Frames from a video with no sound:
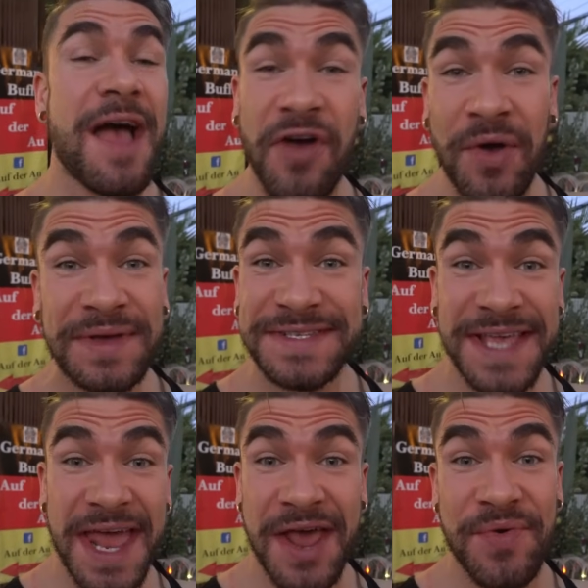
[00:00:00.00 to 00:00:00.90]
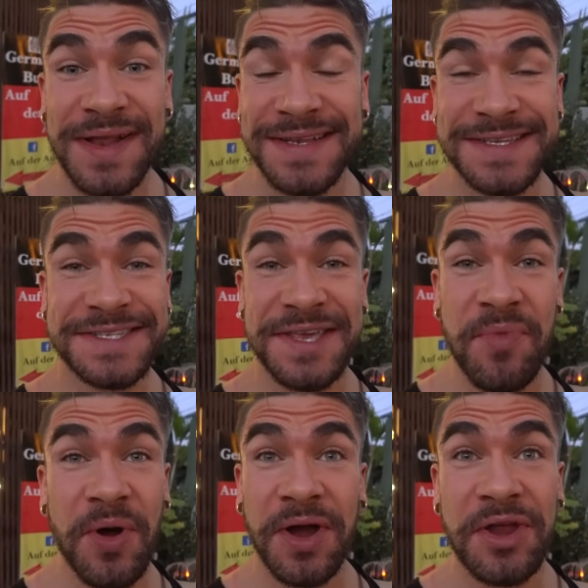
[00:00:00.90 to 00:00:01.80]
I've always said I wanted to see
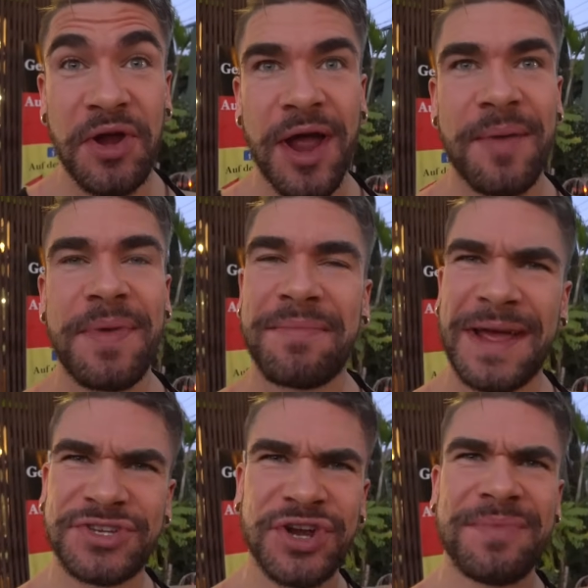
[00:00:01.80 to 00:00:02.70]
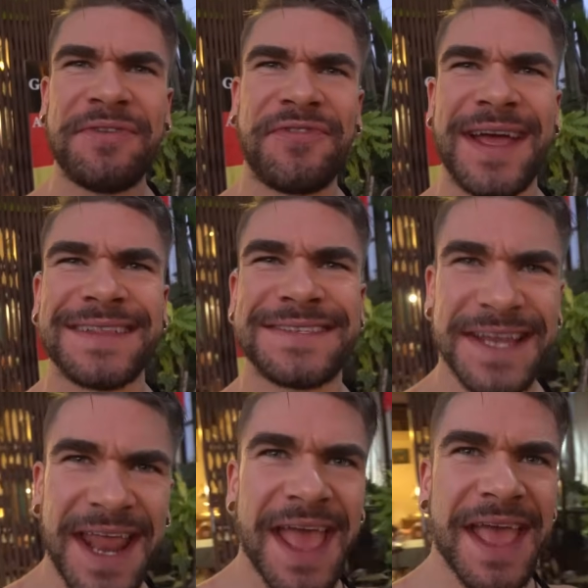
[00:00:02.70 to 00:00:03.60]
more Europe, and my German friends,
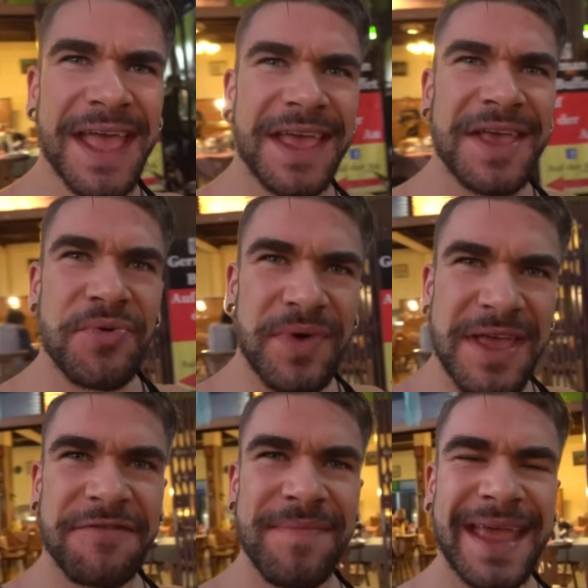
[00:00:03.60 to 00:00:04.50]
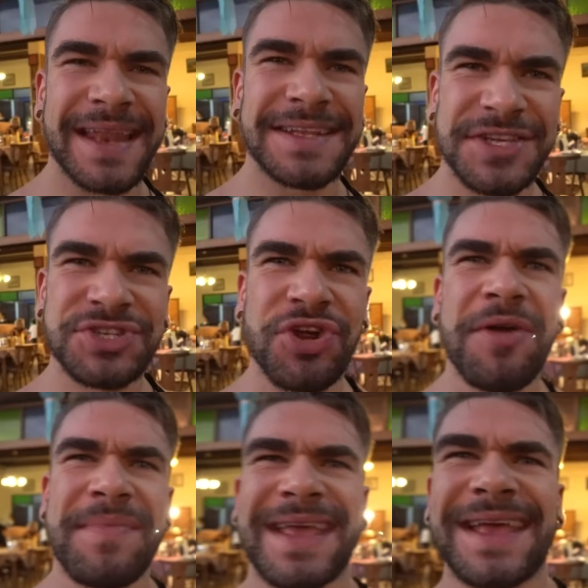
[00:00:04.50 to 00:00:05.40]
today, we have made it to
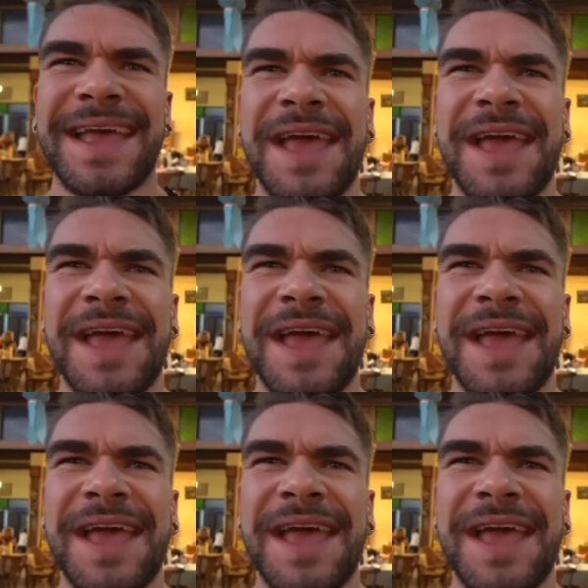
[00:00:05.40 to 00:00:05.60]
Germany.